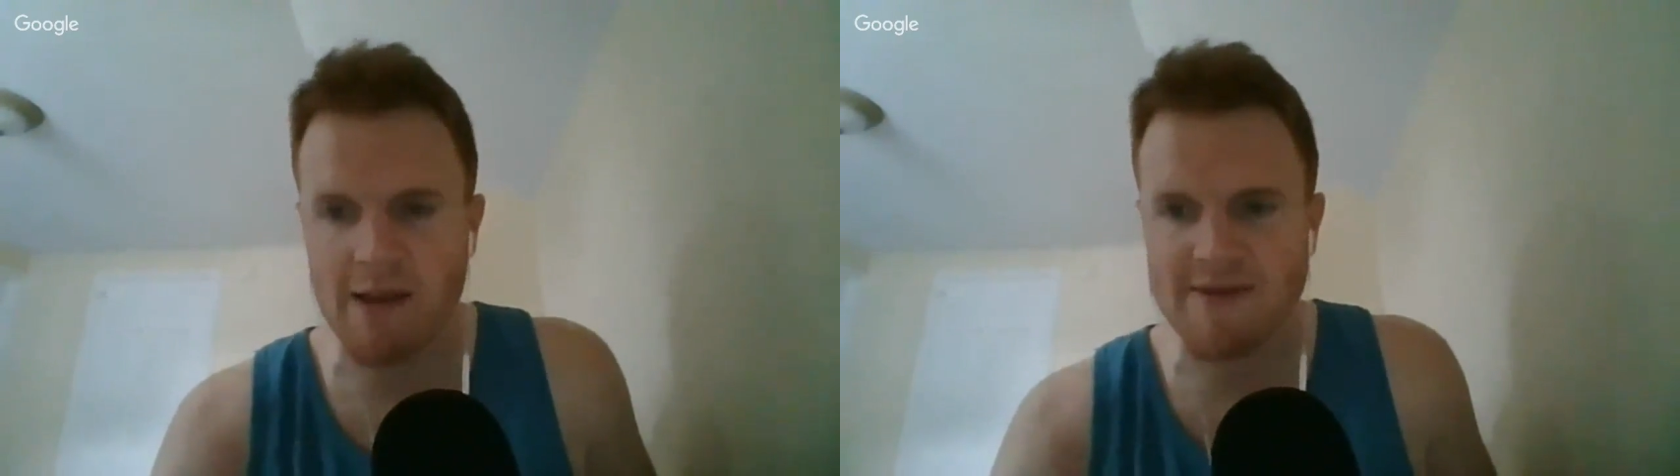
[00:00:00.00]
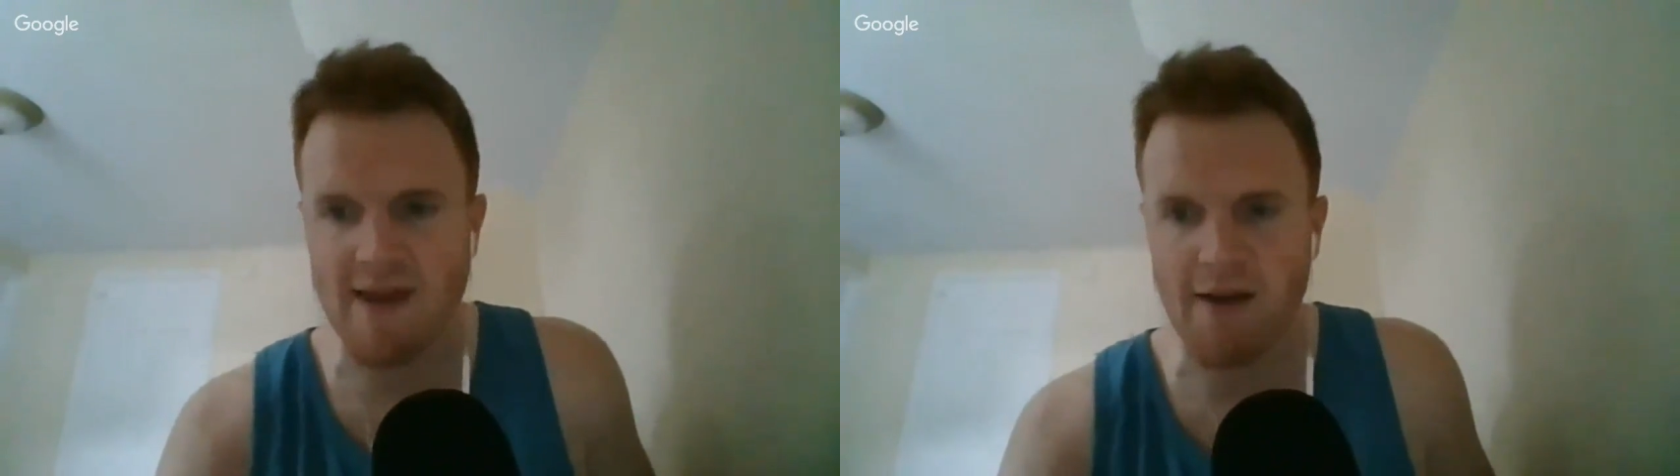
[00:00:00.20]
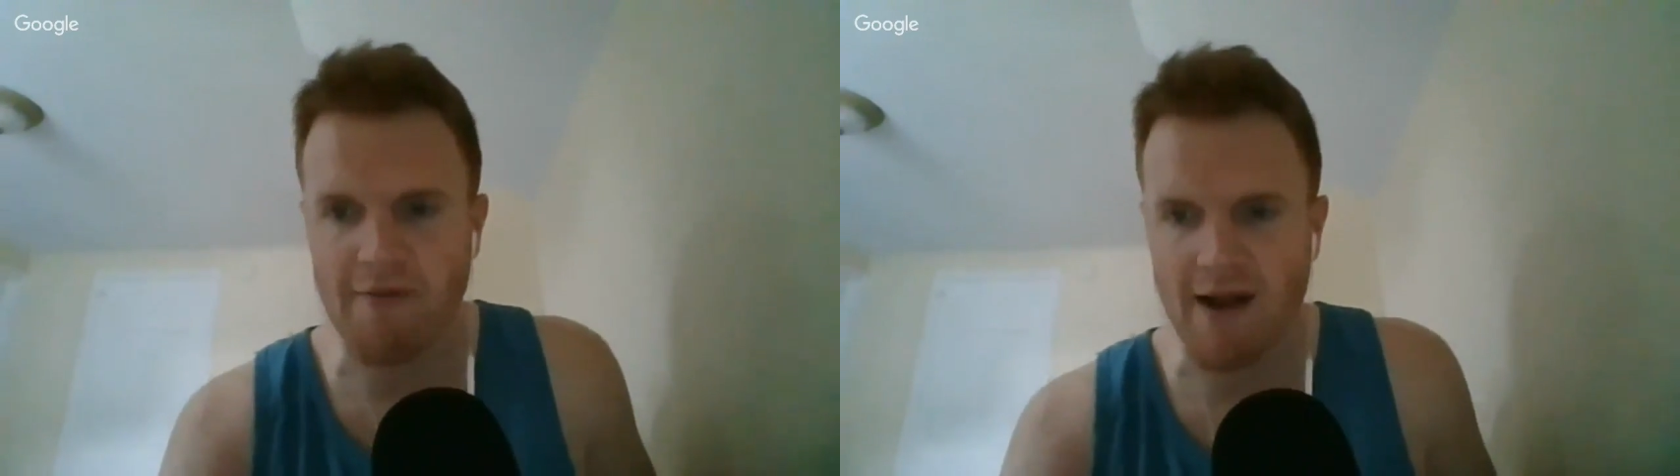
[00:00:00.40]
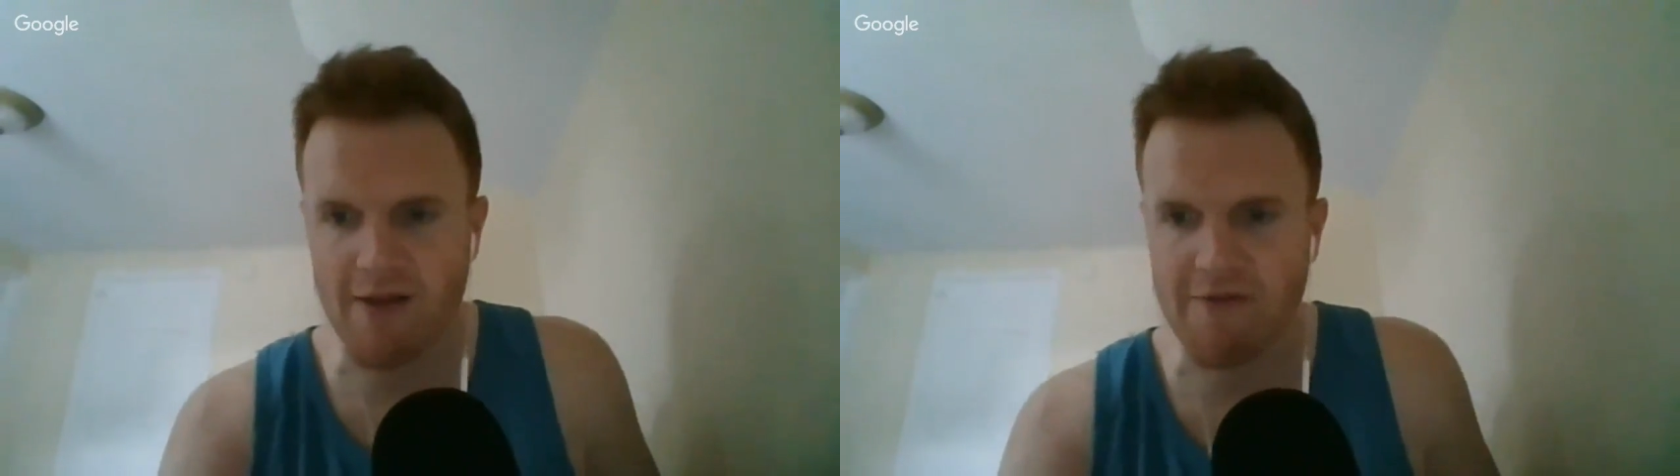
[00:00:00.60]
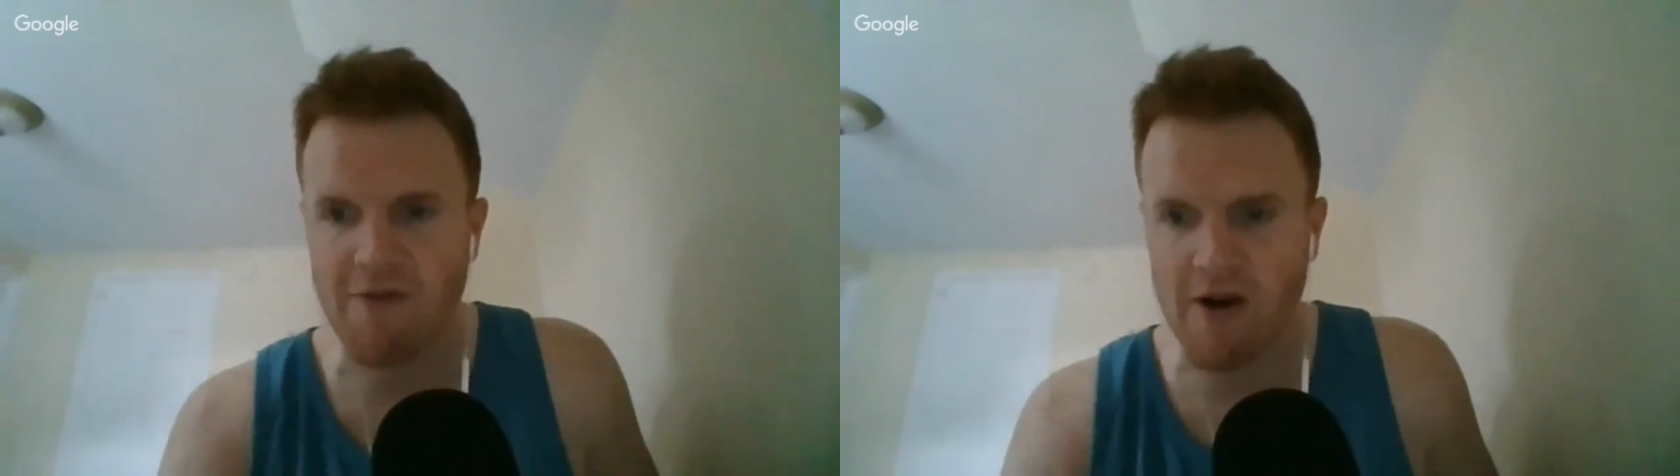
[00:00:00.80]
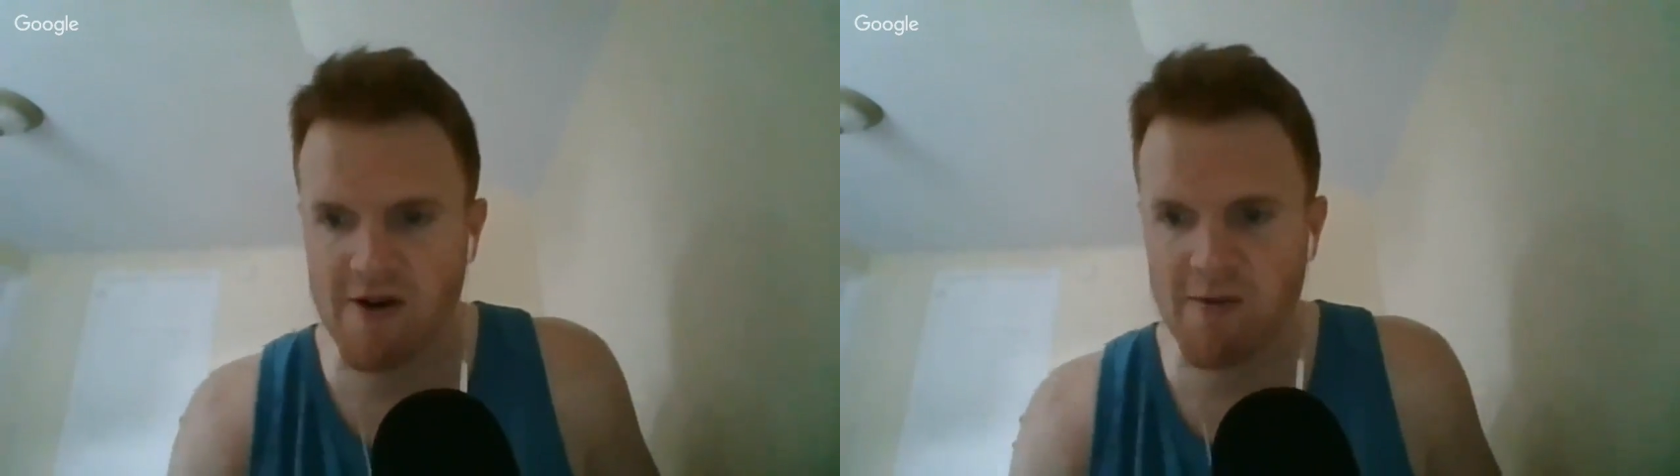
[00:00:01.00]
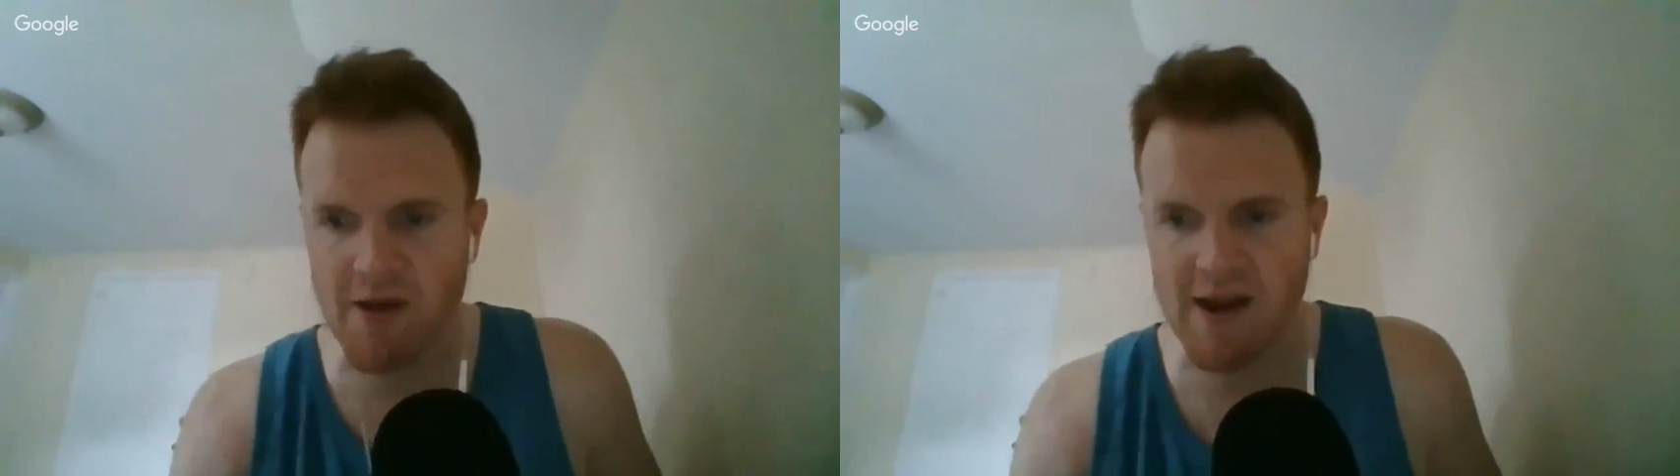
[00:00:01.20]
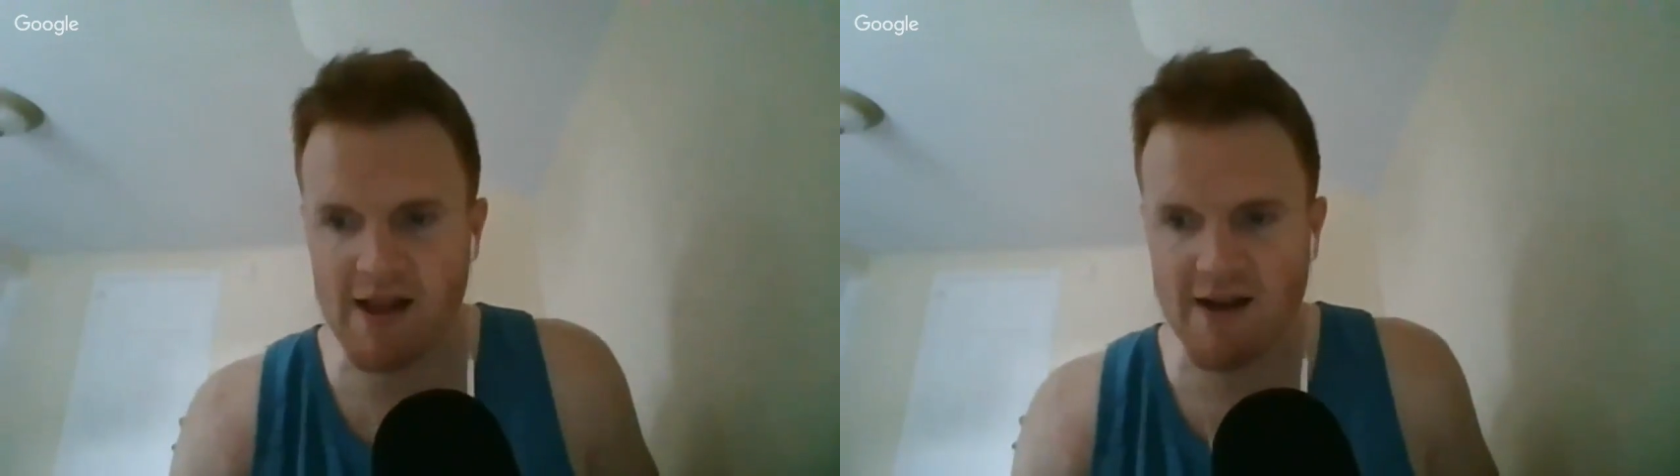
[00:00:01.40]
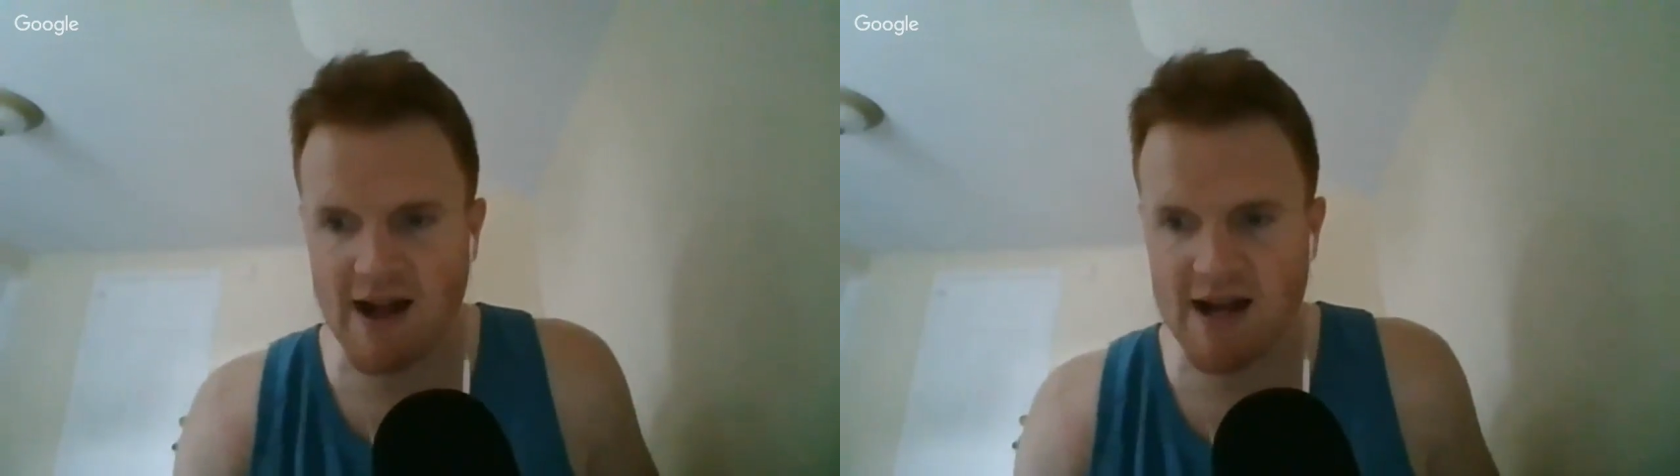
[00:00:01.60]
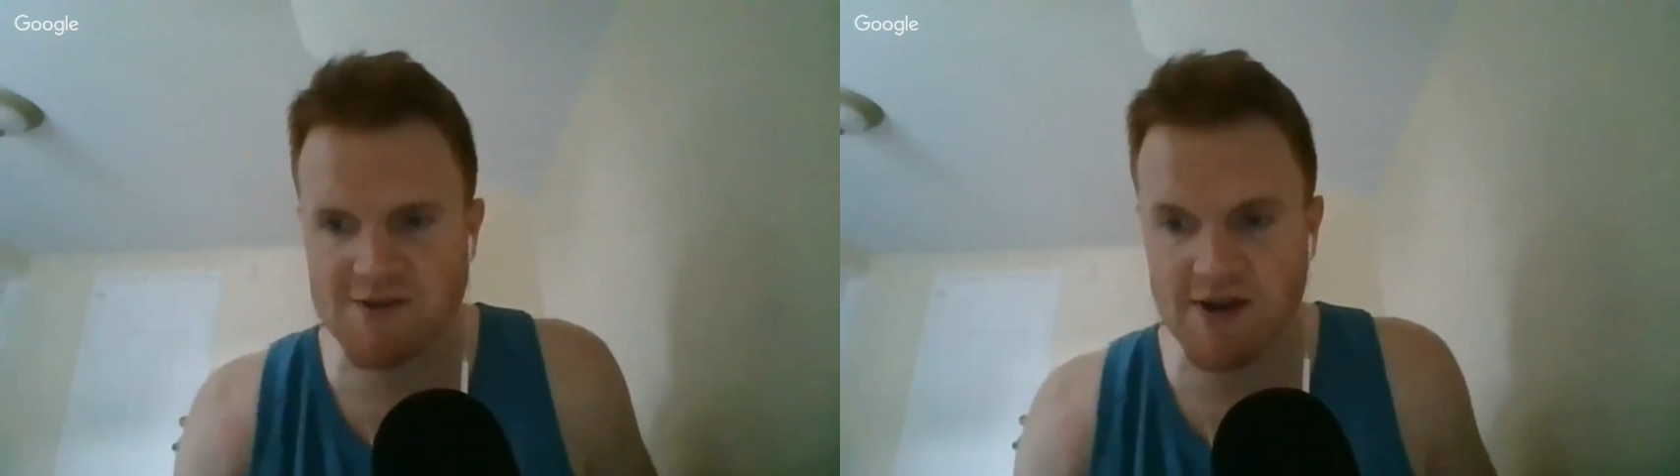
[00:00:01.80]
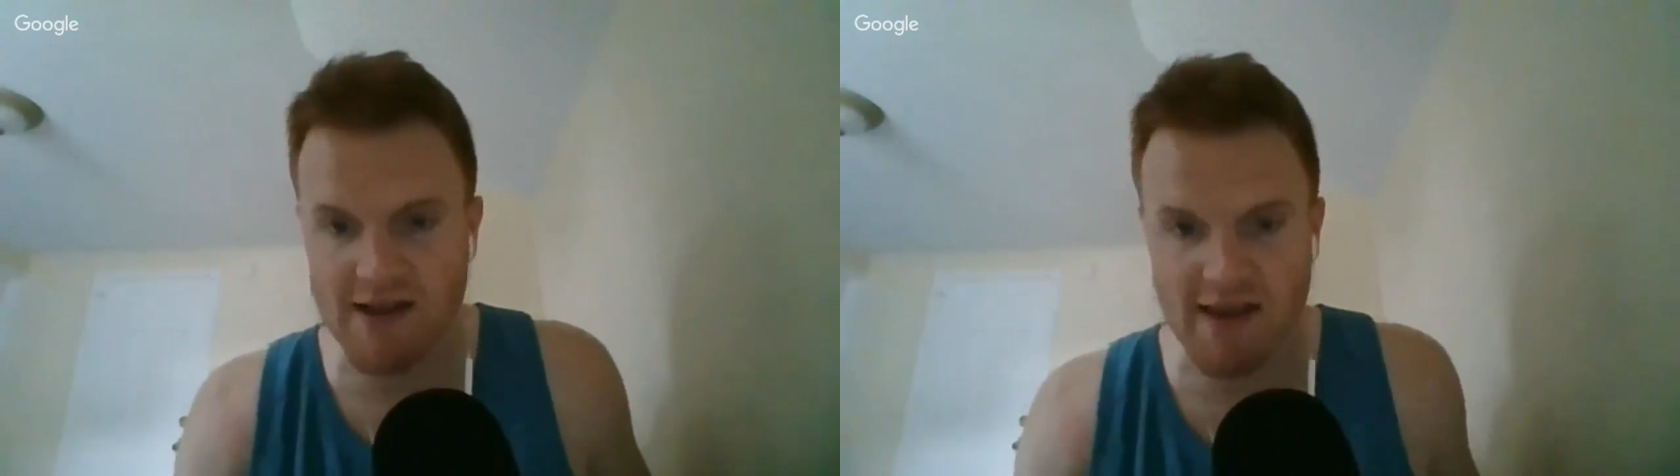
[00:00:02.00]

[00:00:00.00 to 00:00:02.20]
himself out of the $400 million contract.